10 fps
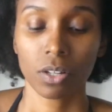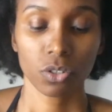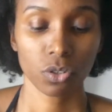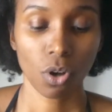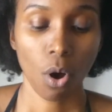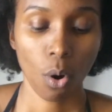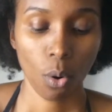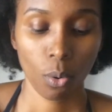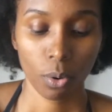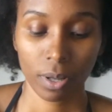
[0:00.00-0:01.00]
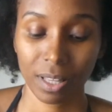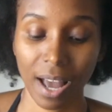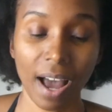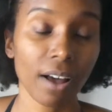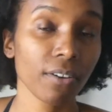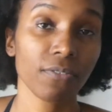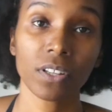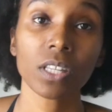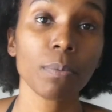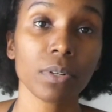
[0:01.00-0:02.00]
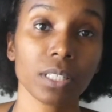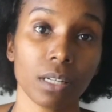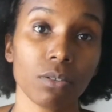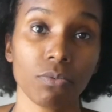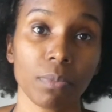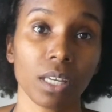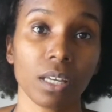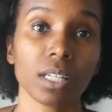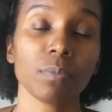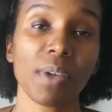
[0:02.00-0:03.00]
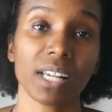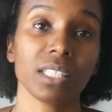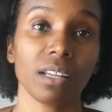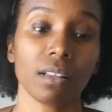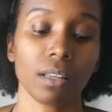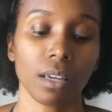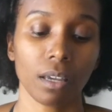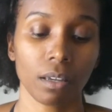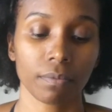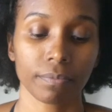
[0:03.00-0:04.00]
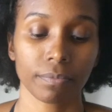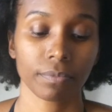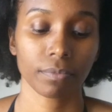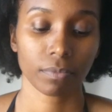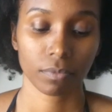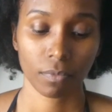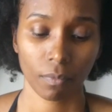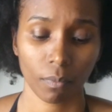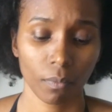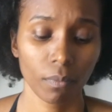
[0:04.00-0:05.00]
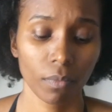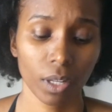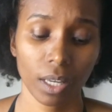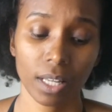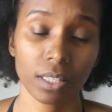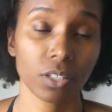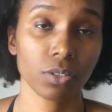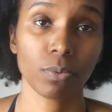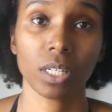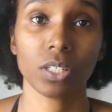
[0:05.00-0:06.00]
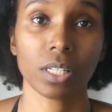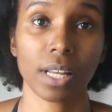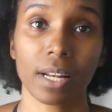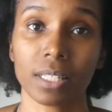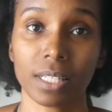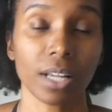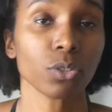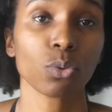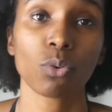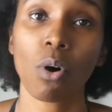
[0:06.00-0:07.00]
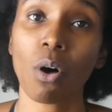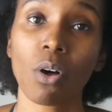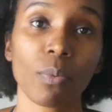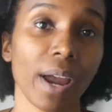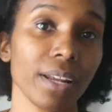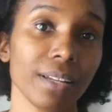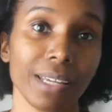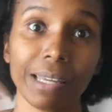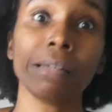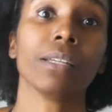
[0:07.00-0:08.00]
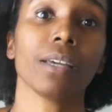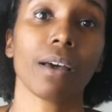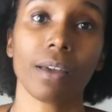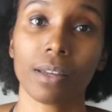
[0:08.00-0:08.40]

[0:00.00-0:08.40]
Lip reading: So 50% of me is basically in this region that is nestled all right in India,